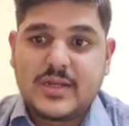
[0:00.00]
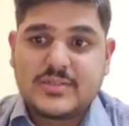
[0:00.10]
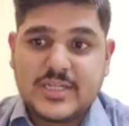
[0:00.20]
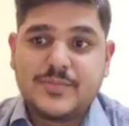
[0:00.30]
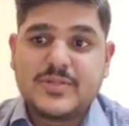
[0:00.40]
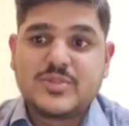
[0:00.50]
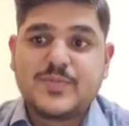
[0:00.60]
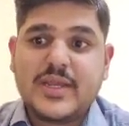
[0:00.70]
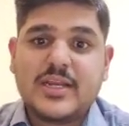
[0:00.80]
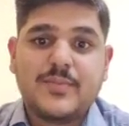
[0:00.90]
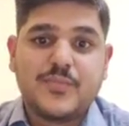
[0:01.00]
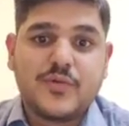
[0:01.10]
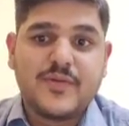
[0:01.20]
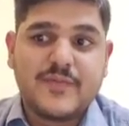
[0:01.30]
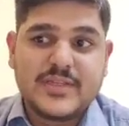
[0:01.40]
symptoms began
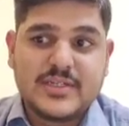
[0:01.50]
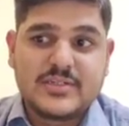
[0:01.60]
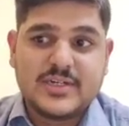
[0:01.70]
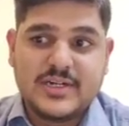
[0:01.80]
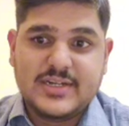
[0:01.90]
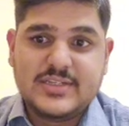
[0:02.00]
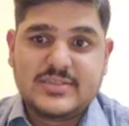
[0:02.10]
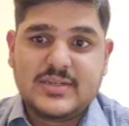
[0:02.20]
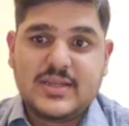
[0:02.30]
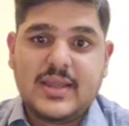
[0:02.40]
improving within 3 days